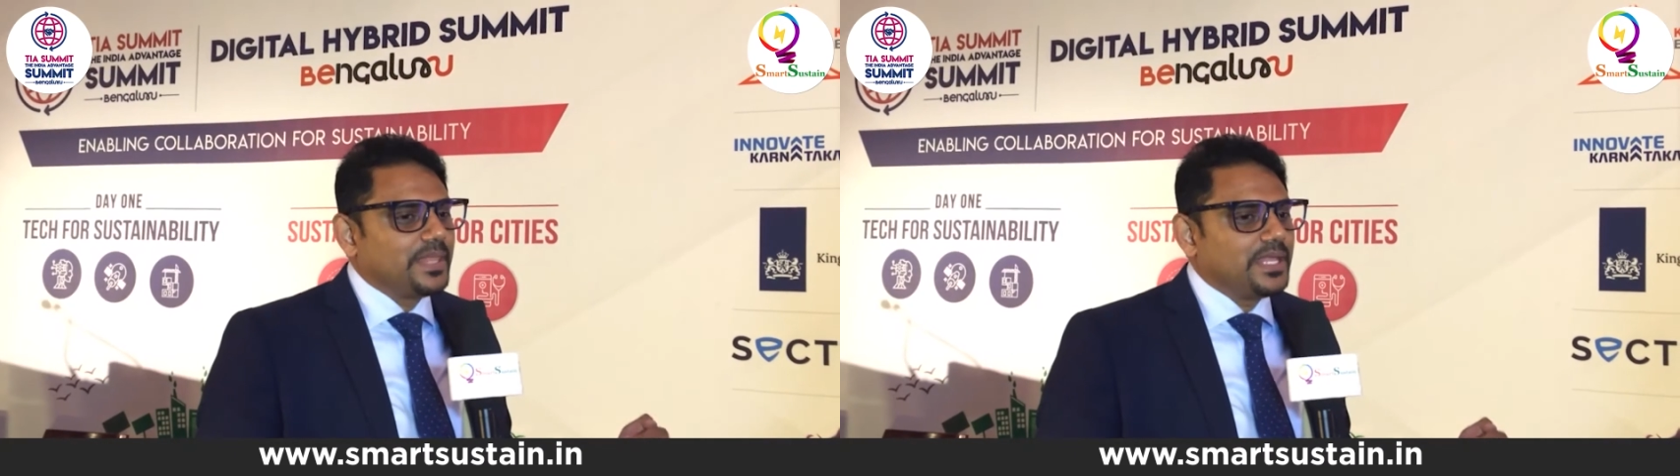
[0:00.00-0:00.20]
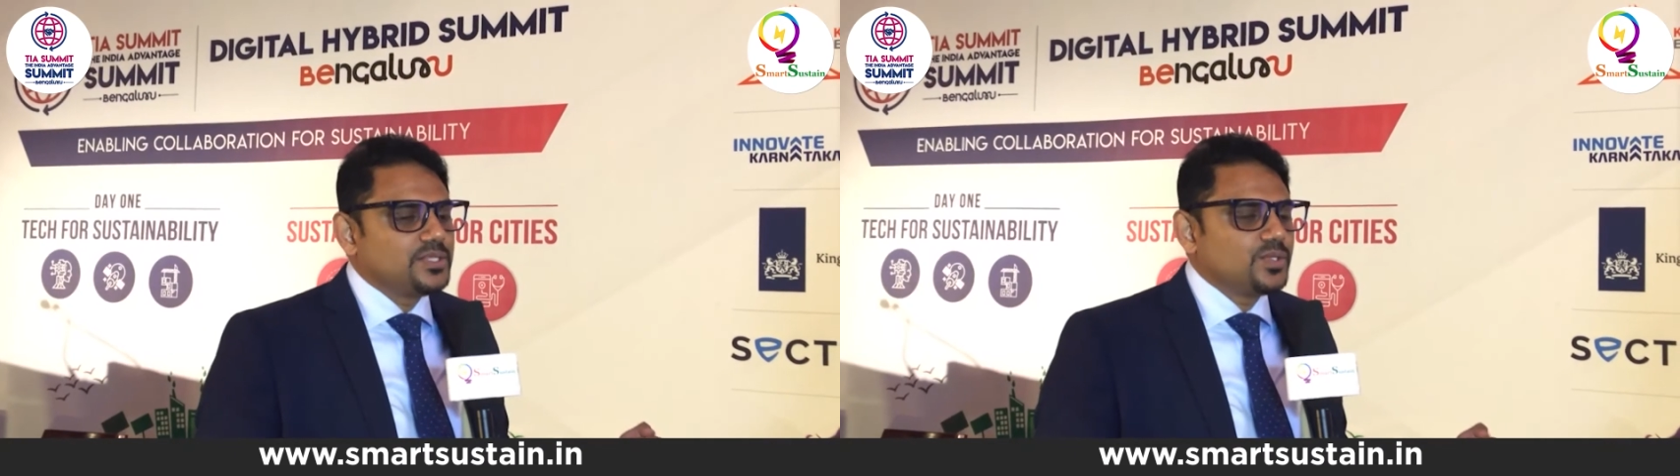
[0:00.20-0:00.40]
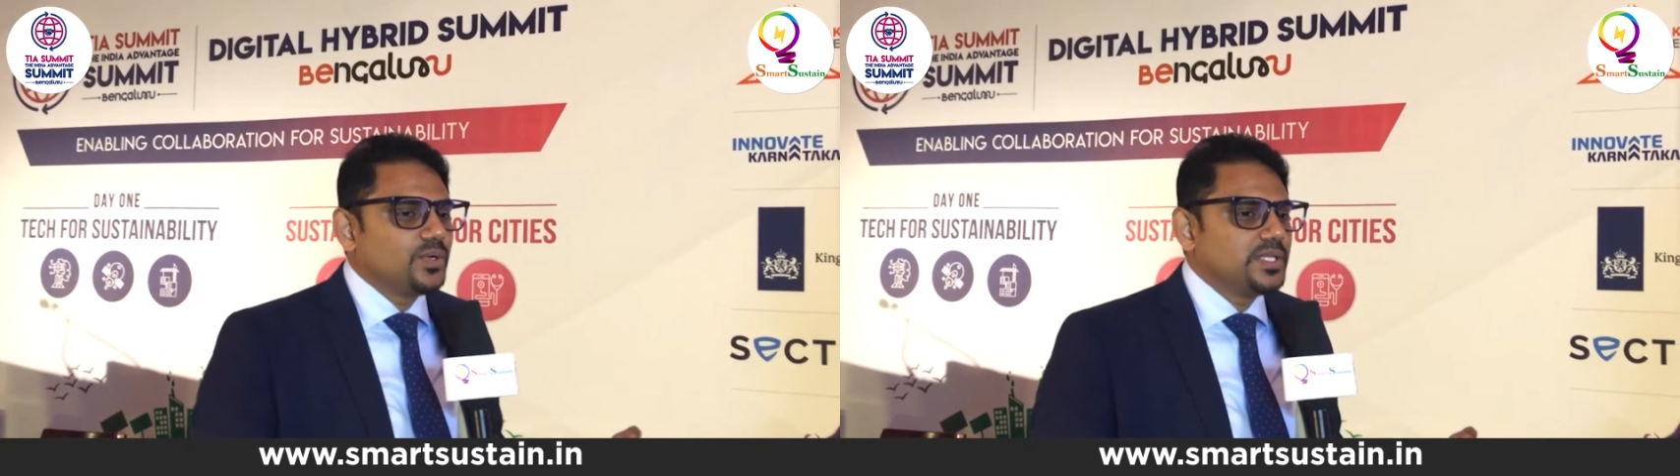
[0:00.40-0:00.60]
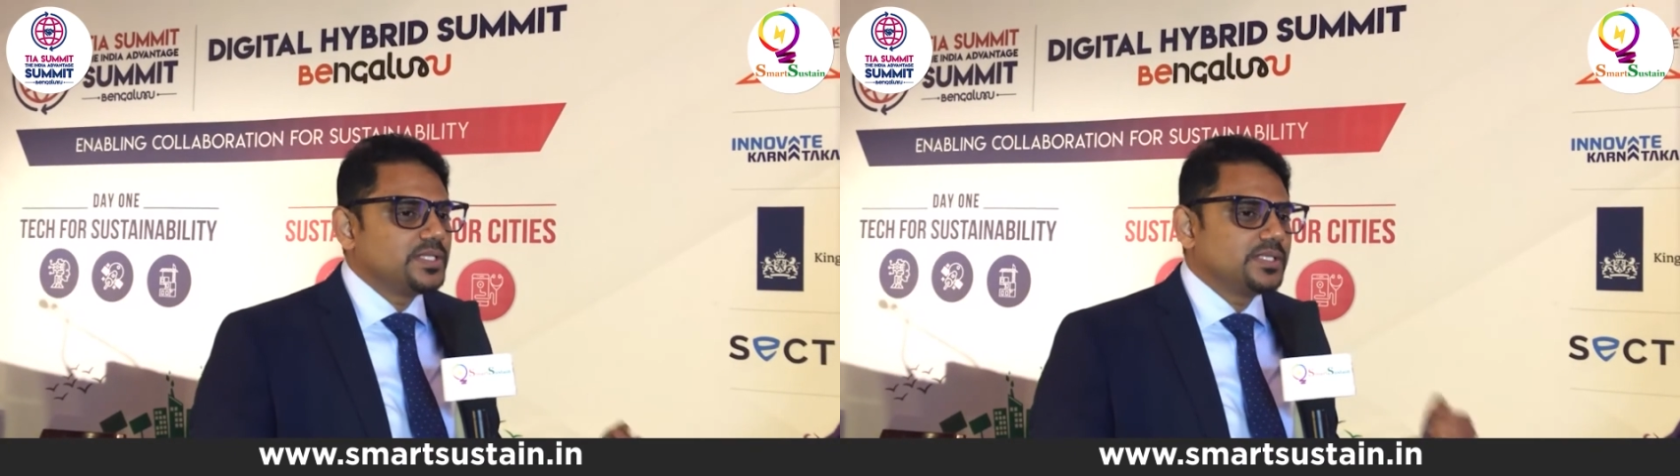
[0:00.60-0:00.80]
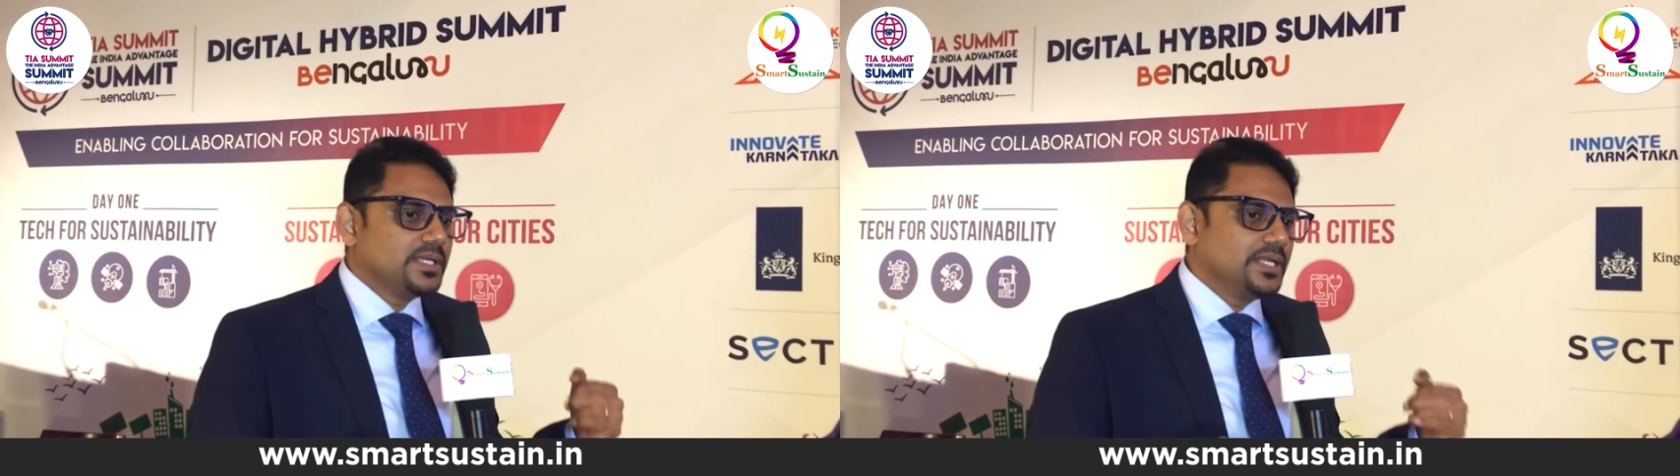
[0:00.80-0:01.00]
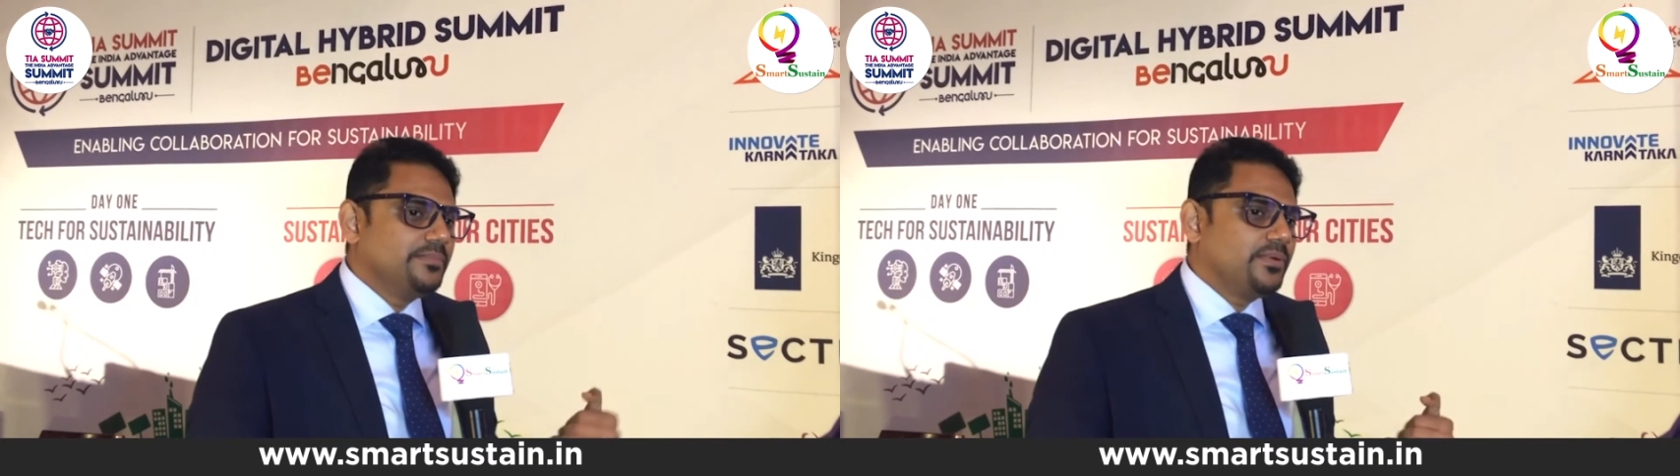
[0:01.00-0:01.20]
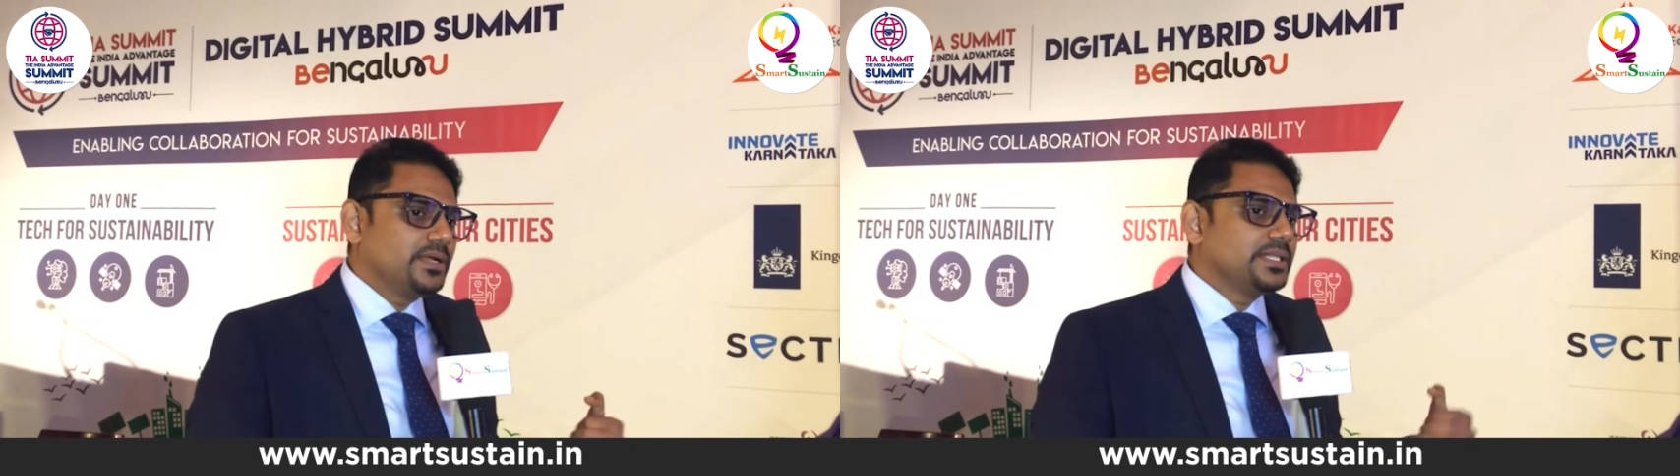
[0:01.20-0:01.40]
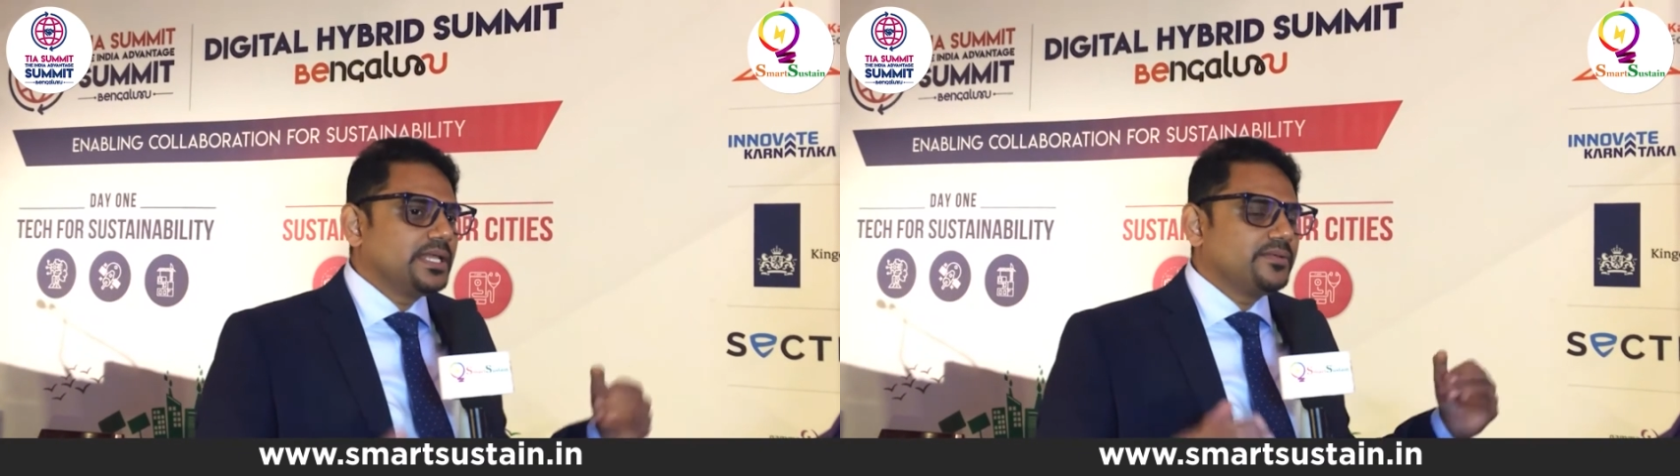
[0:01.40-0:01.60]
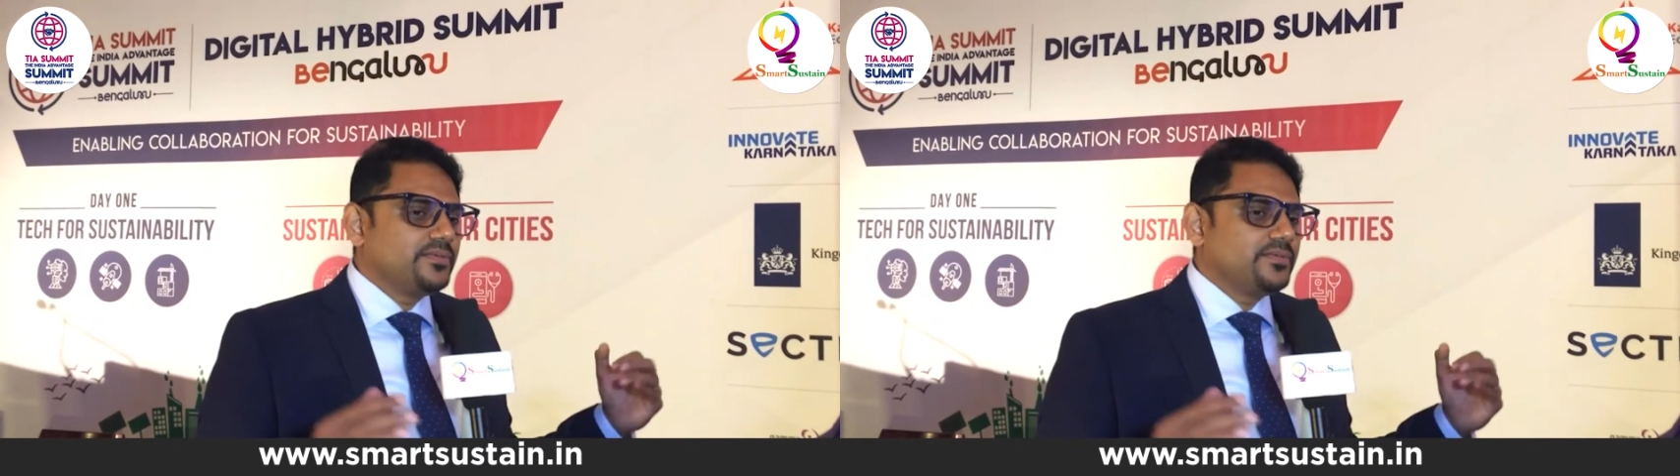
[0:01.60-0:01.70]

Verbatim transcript: And so it's really important that